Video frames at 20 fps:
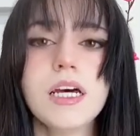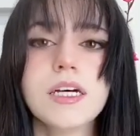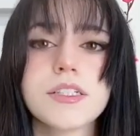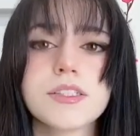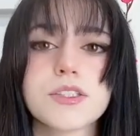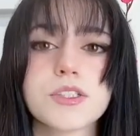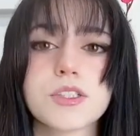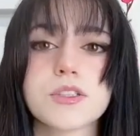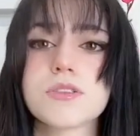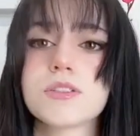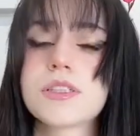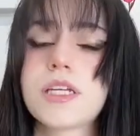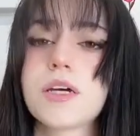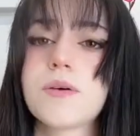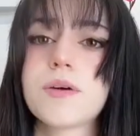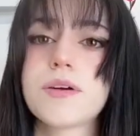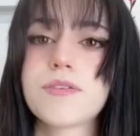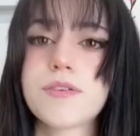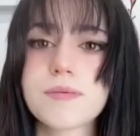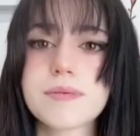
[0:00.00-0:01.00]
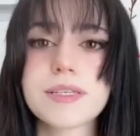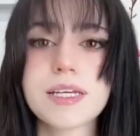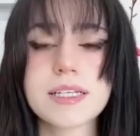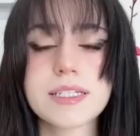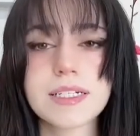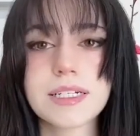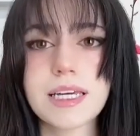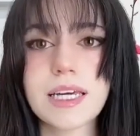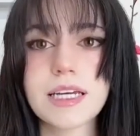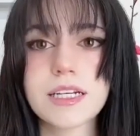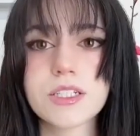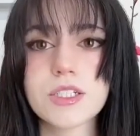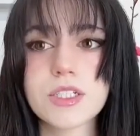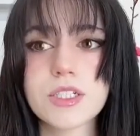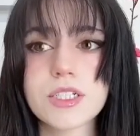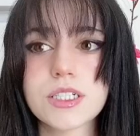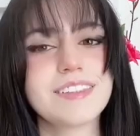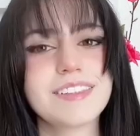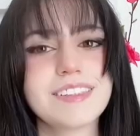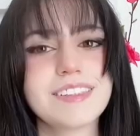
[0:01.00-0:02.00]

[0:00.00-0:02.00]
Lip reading: So stay away from scented candles.